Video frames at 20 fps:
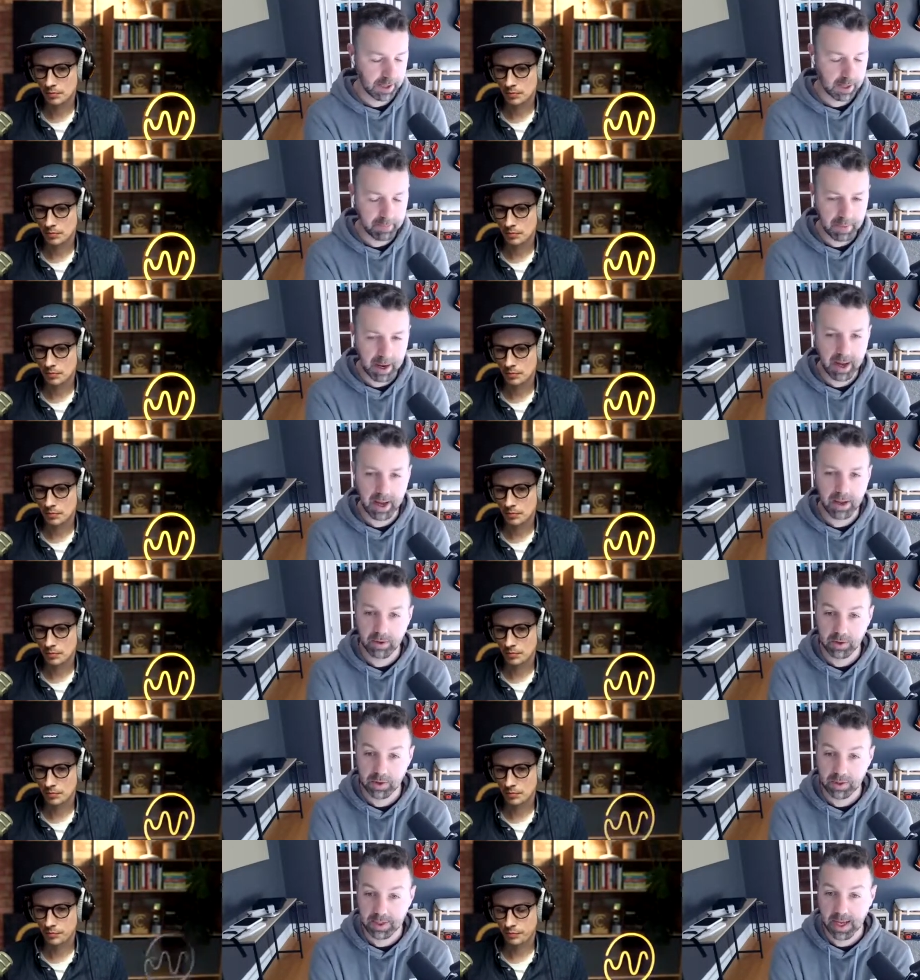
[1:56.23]
Speaker 1: And my
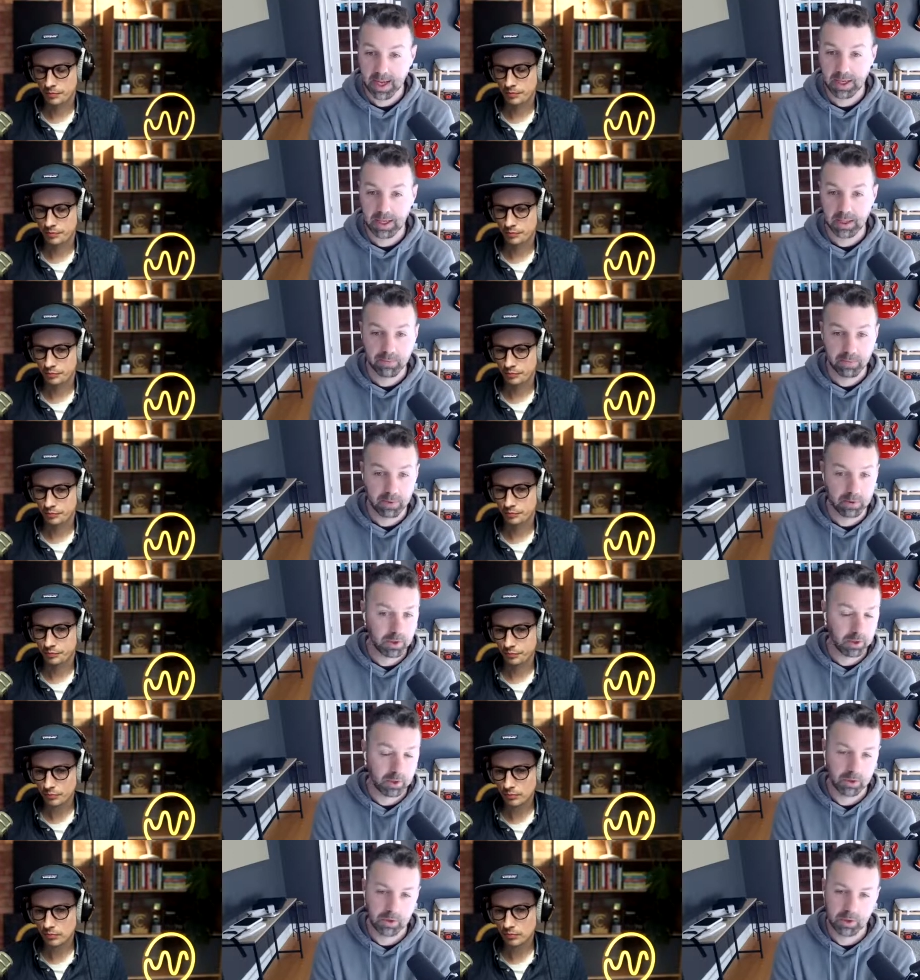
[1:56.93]
understanding for
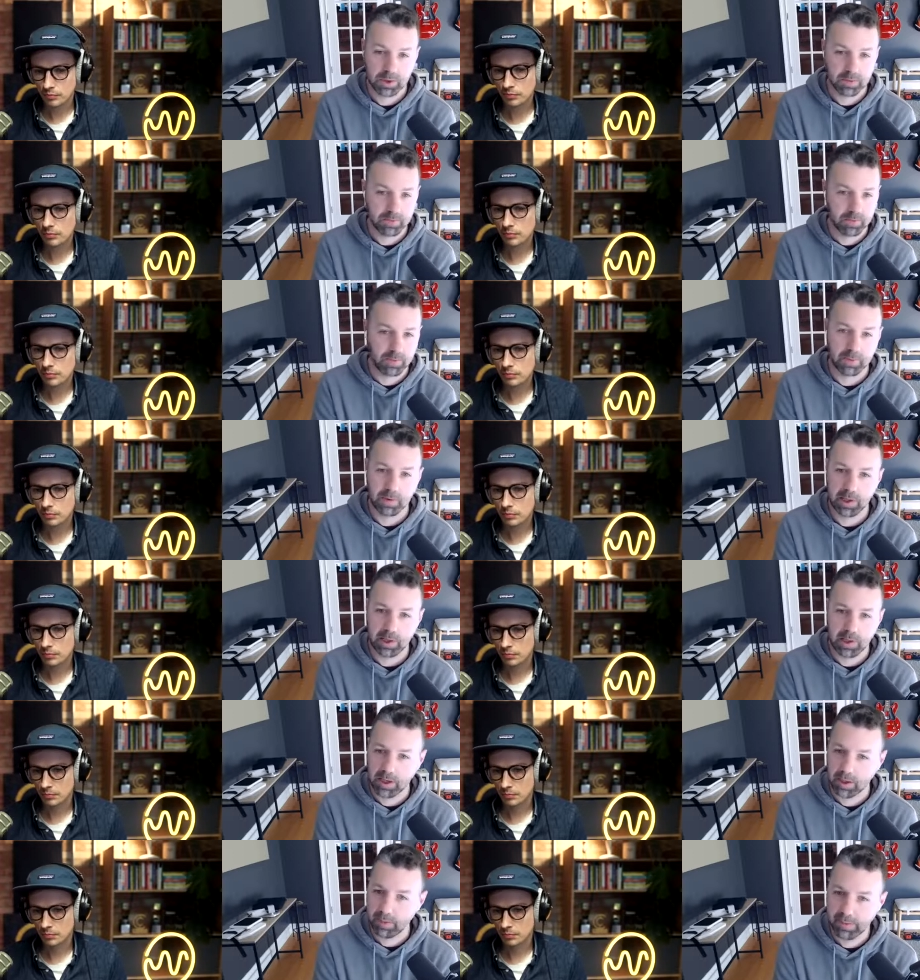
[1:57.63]
just, just, from
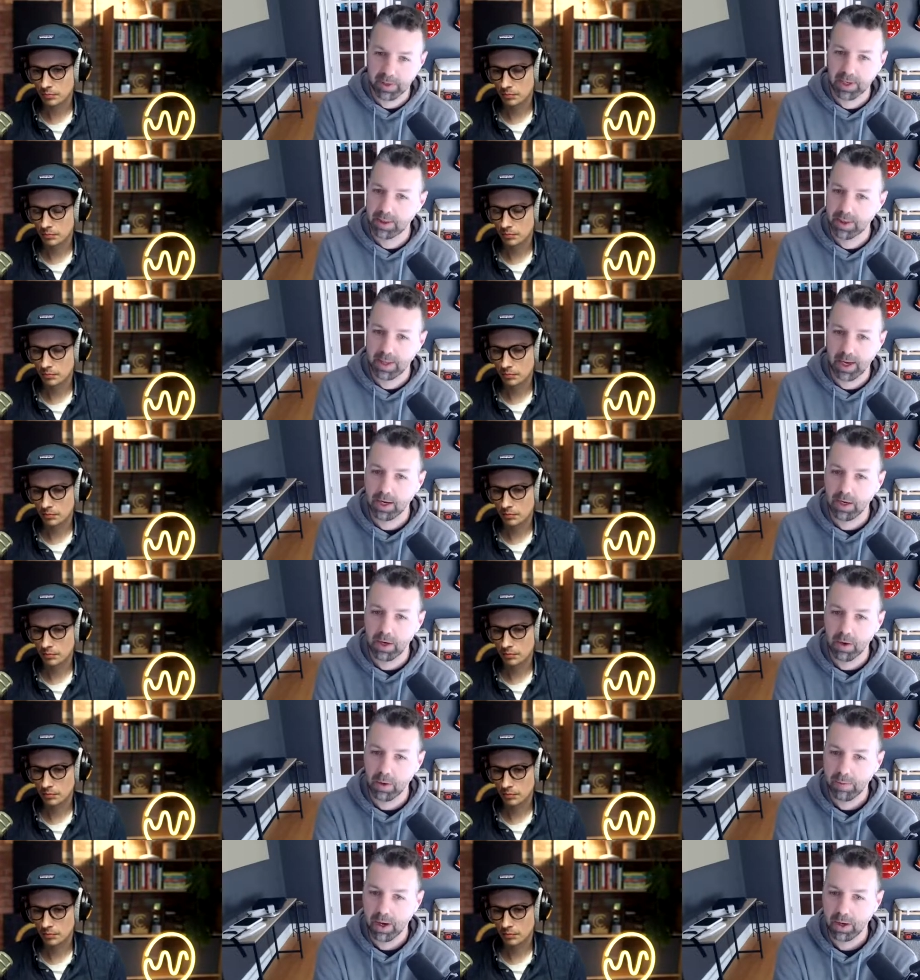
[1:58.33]
the little bit that I
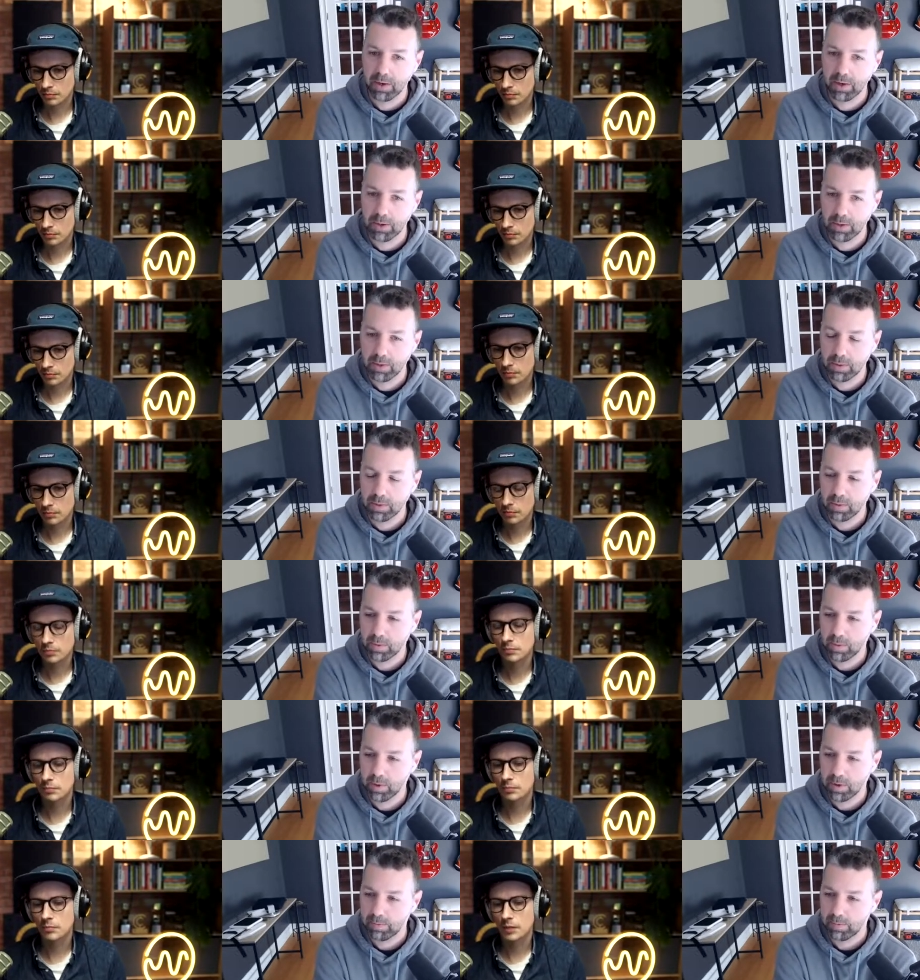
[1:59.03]
know about you
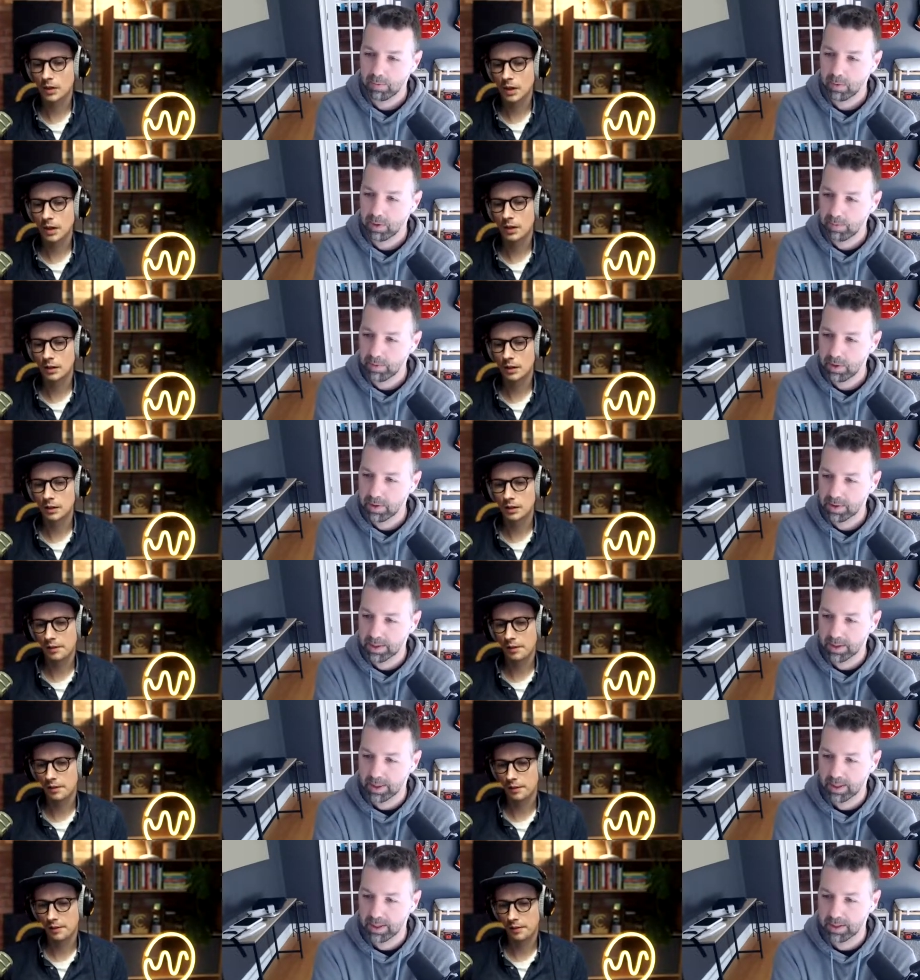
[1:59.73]
with with uh-huh.
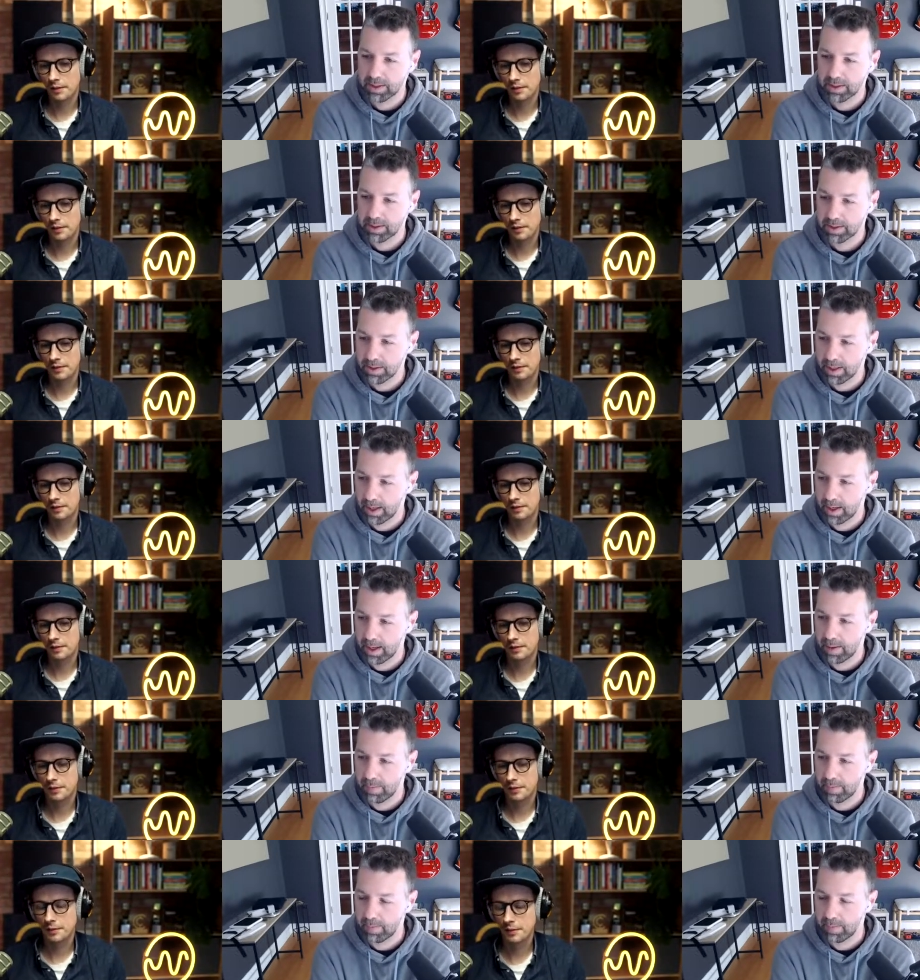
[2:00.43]
music is
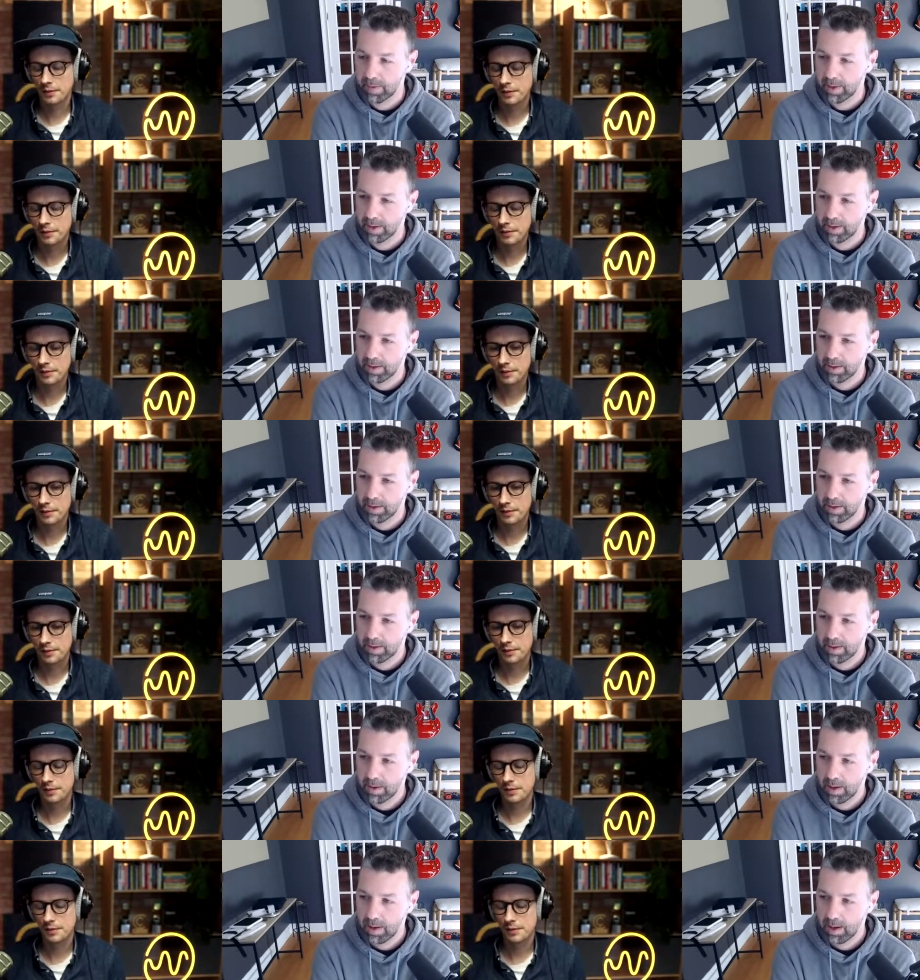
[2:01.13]
um,
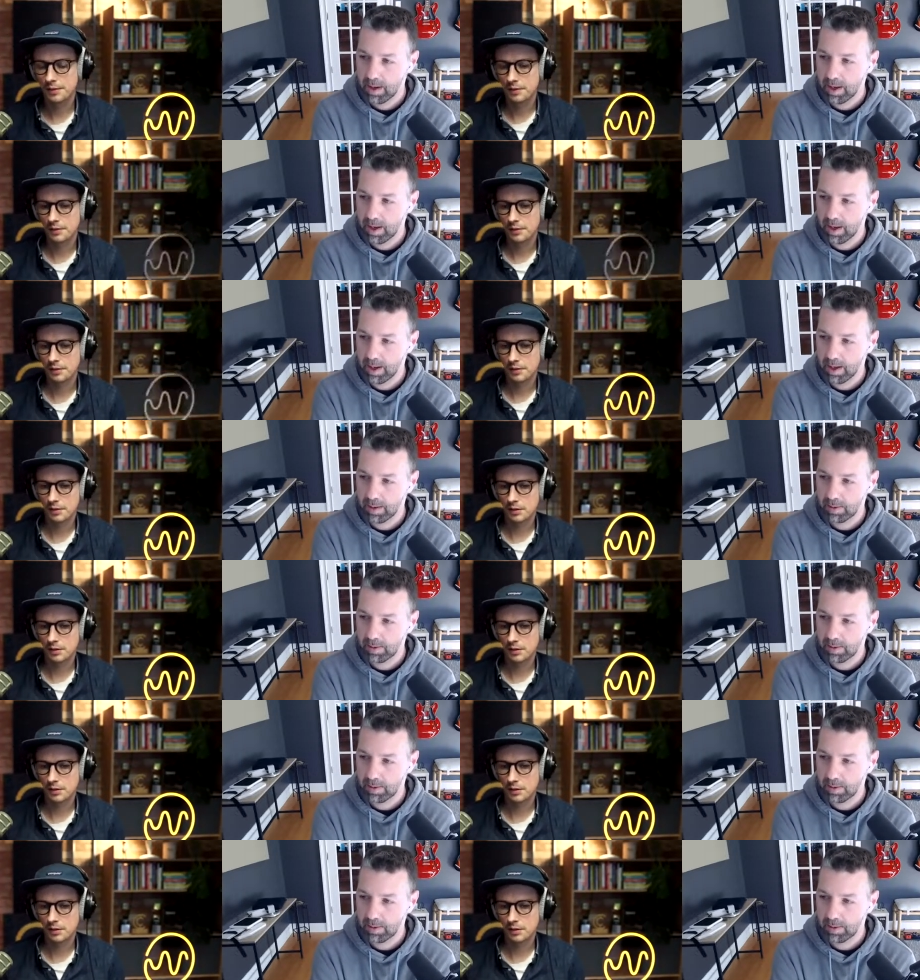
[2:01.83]
uh,